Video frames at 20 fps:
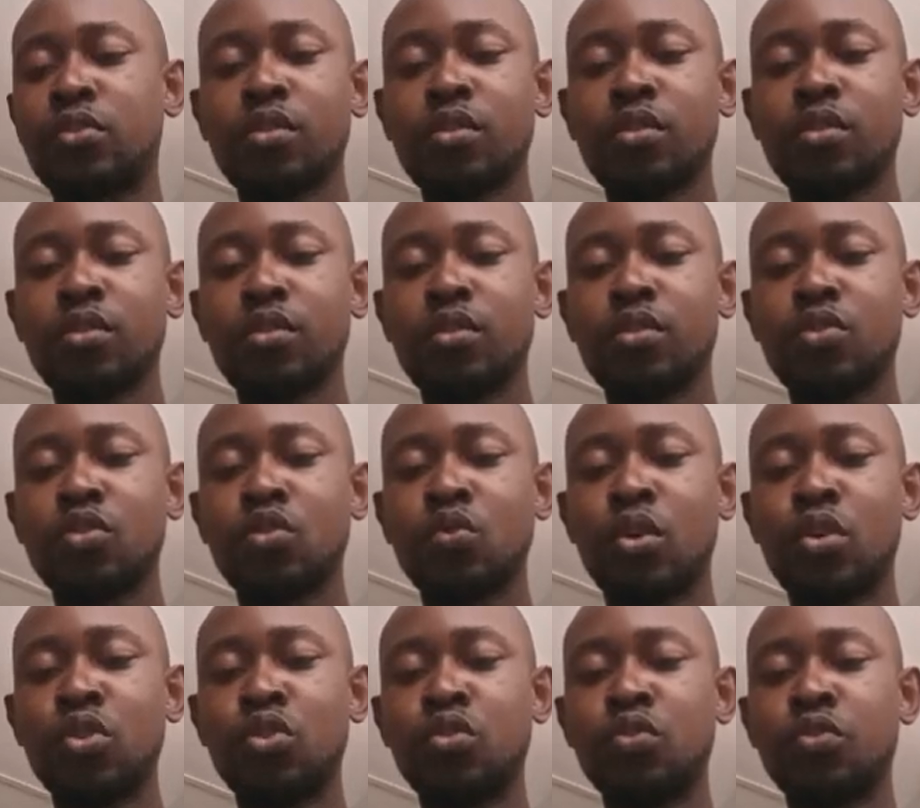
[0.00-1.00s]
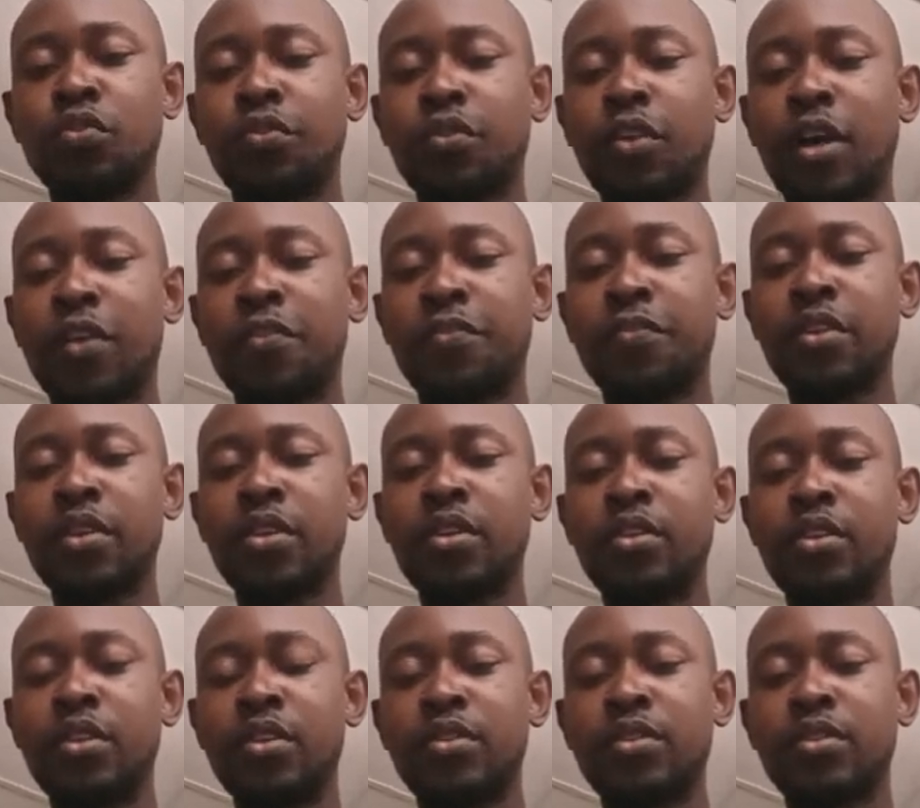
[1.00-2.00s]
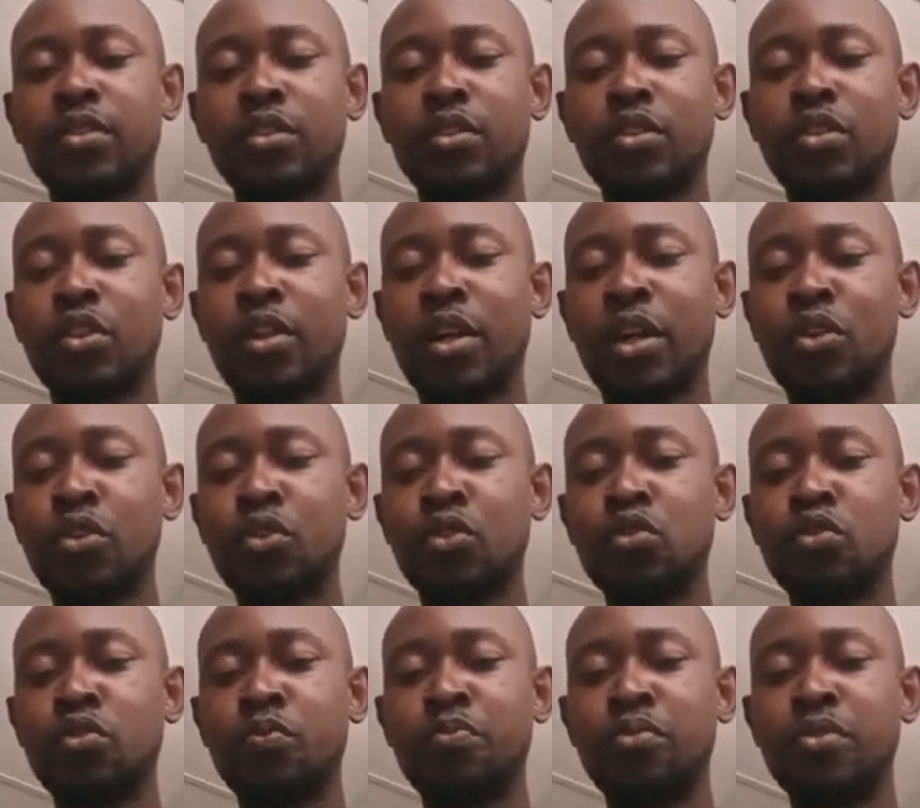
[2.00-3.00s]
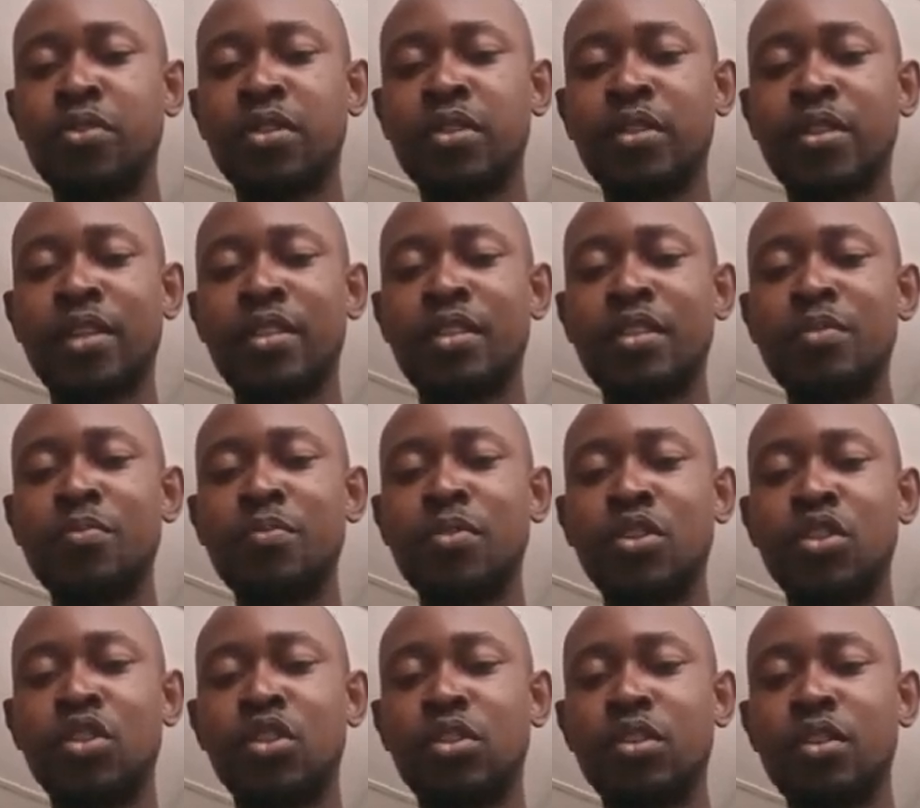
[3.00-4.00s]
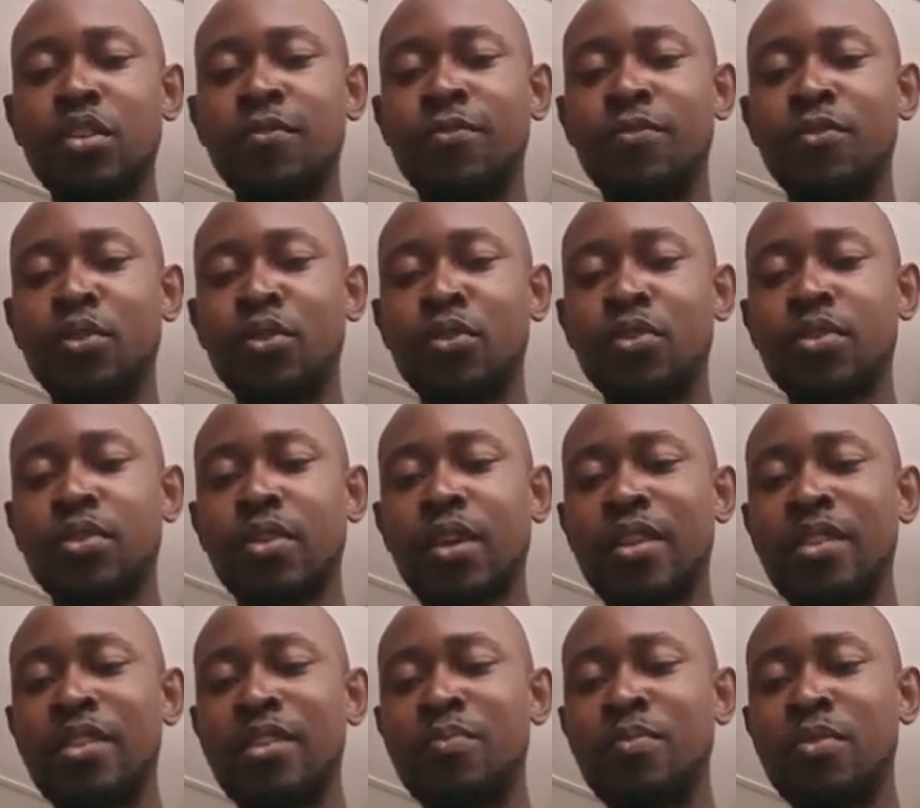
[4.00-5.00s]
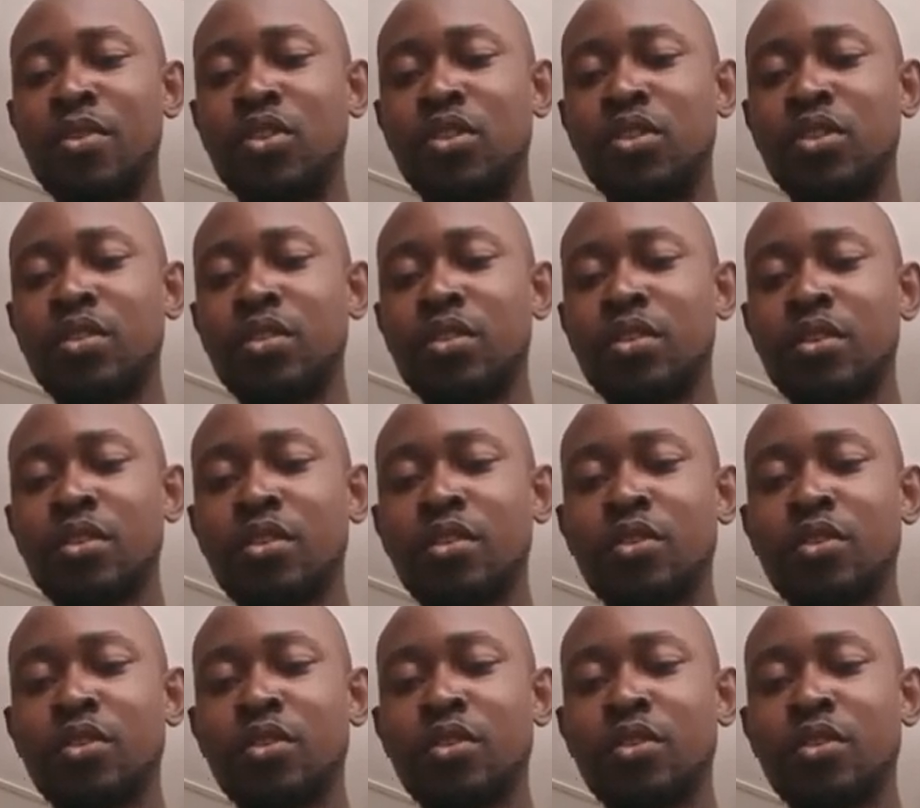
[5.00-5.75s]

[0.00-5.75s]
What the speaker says: So once you are filling this, you can also put in an image if you want an image. So